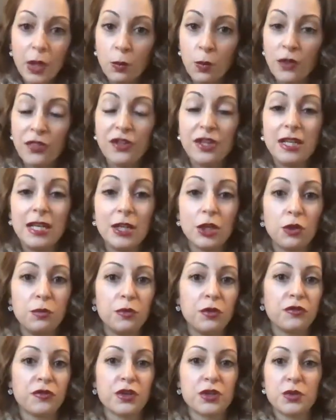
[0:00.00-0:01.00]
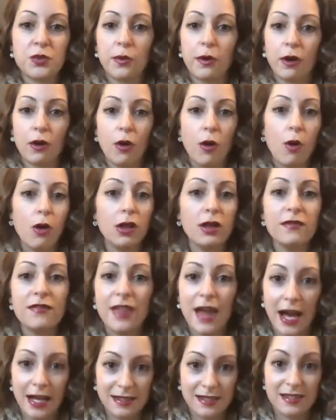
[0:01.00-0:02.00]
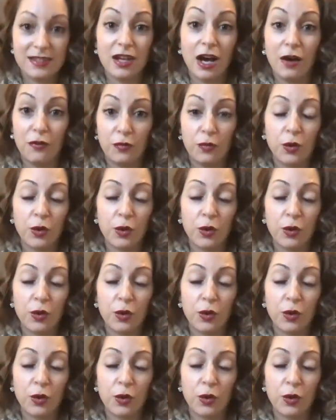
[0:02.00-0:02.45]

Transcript: what the needle movers were, all of that stuff,